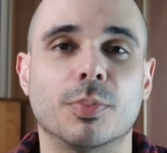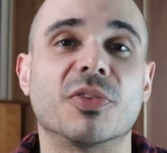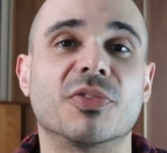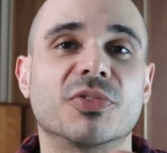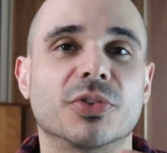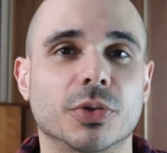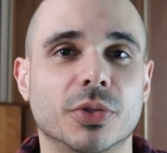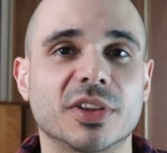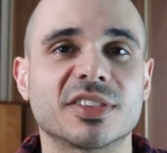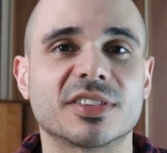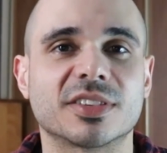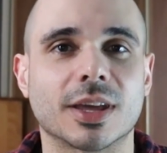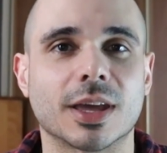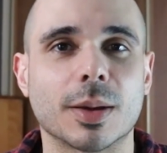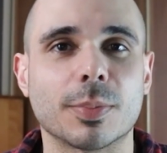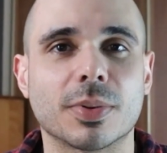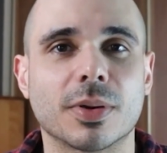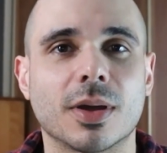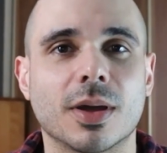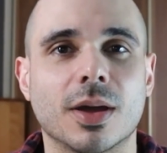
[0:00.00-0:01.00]
But for this
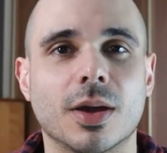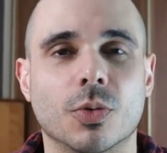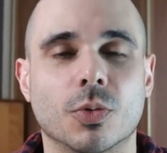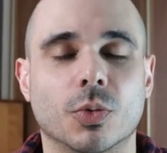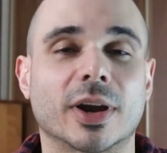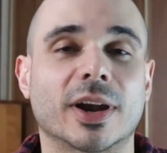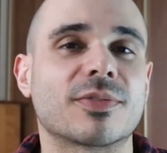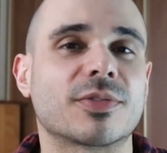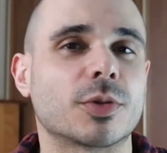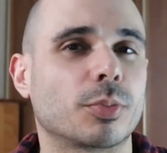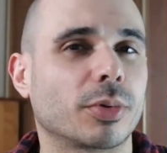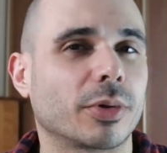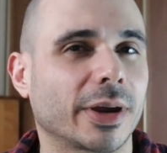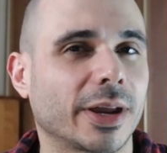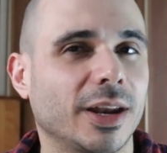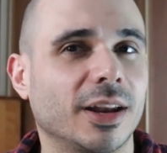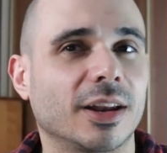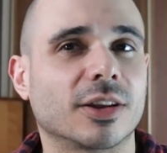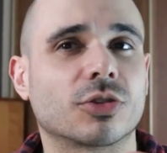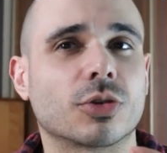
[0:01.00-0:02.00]
tip, we're going to have to
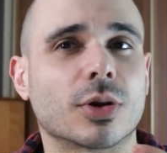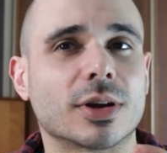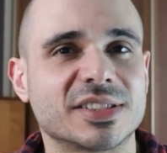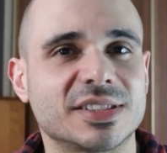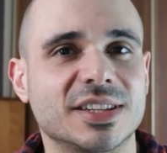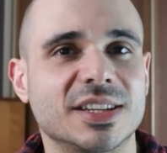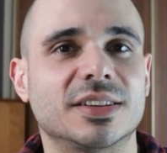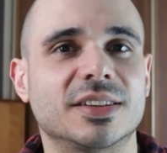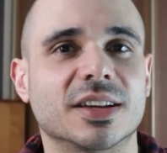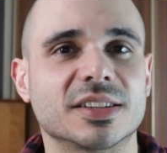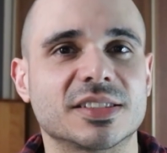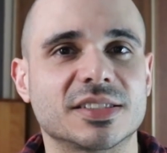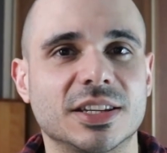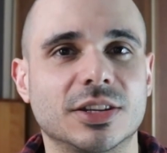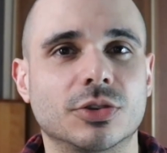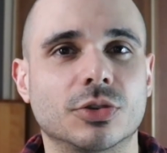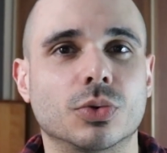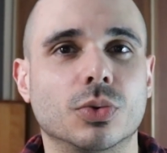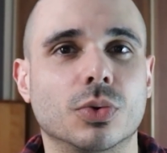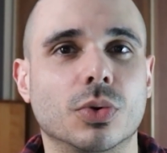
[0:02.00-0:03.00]
bring in a trusty
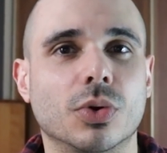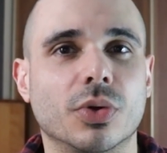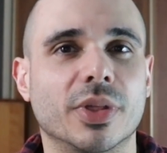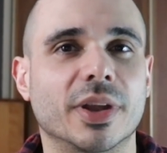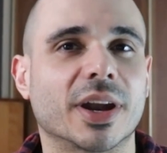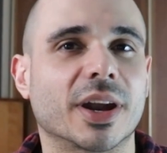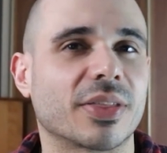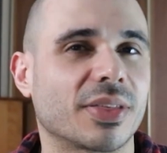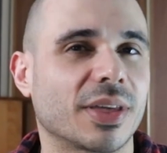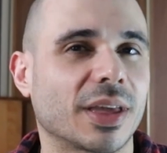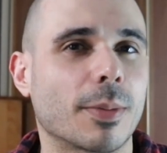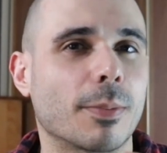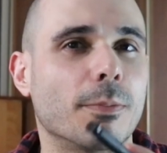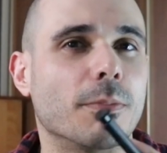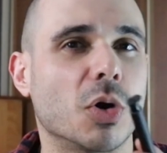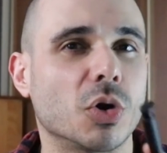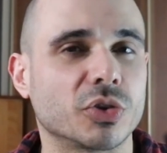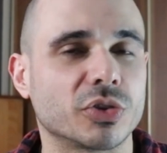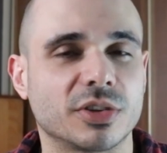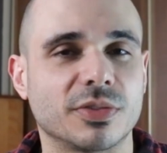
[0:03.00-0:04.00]
dusty tool that I think
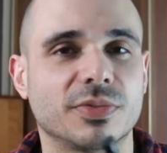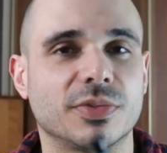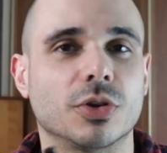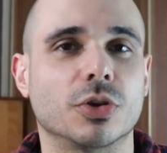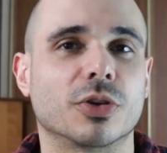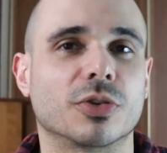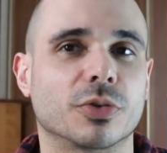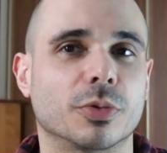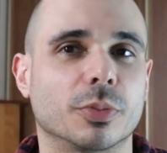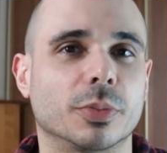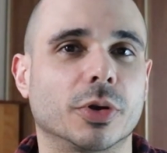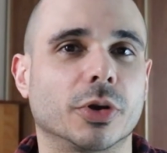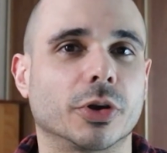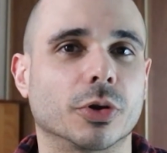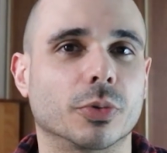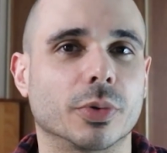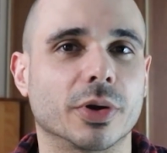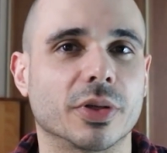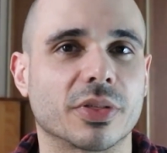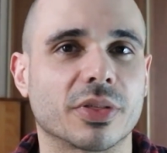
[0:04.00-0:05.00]
most of you are
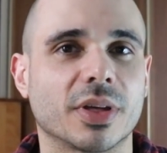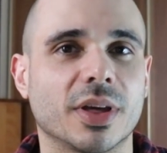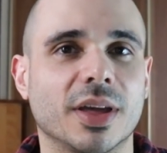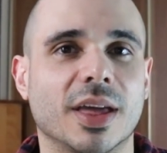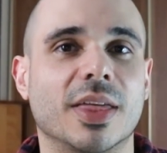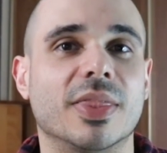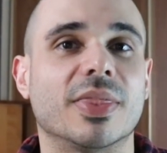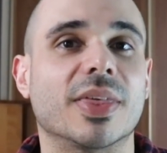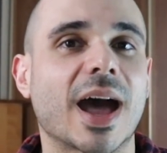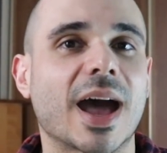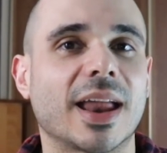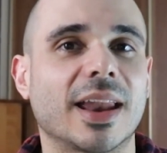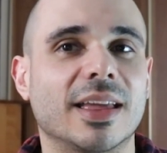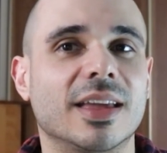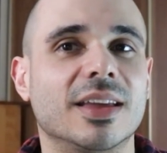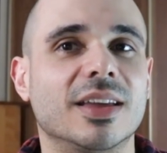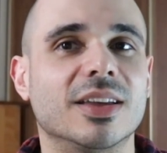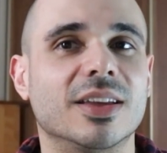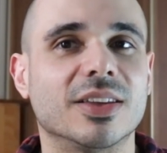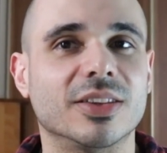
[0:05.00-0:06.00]
familiar with, and
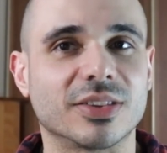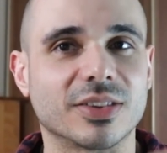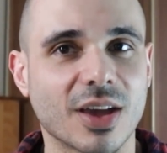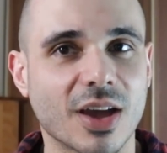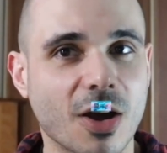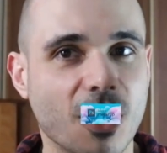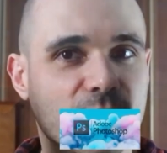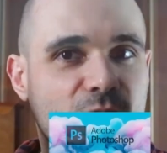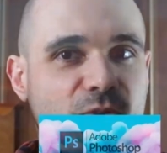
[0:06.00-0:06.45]
that is